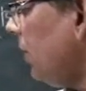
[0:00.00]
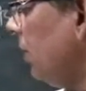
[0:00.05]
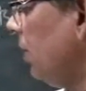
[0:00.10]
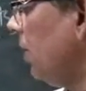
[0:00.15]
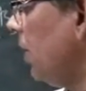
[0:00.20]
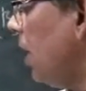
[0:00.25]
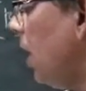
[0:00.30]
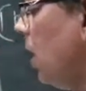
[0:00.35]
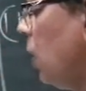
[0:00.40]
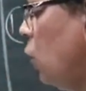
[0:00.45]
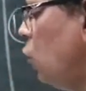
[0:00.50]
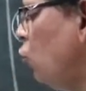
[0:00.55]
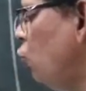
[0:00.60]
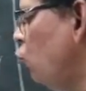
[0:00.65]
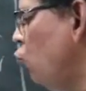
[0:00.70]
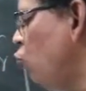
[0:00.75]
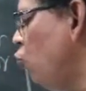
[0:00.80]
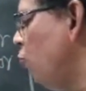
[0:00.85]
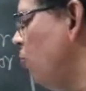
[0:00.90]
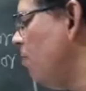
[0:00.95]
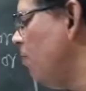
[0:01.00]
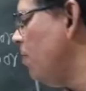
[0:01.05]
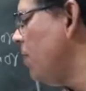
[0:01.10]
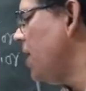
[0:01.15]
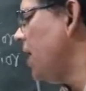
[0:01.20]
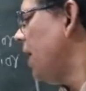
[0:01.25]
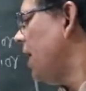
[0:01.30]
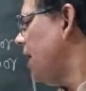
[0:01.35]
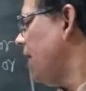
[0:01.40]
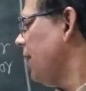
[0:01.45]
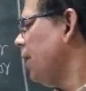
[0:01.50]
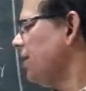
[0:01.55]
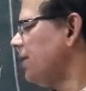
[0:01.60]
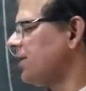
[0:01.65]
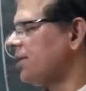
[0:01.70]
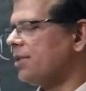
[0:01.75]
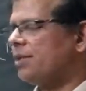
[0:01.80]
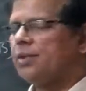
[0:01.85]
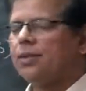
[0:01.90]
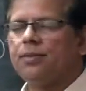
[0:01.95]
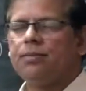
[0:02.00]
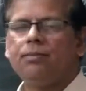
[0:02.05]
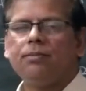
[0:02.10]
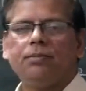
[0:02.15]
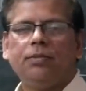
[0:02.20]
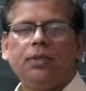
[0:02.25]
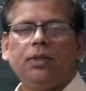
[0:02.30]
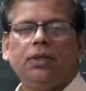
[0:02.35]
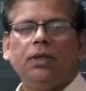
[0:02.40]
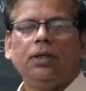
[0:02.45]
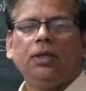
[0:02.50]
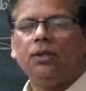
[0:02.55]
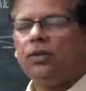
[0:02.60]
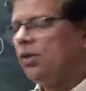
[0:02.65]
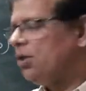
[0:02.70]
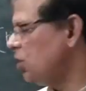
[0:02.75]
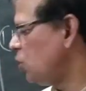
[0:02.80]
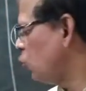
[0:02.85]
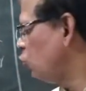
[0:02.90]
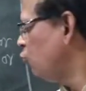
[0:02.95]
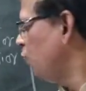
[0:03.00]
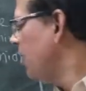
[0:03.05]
there are two main headings. These two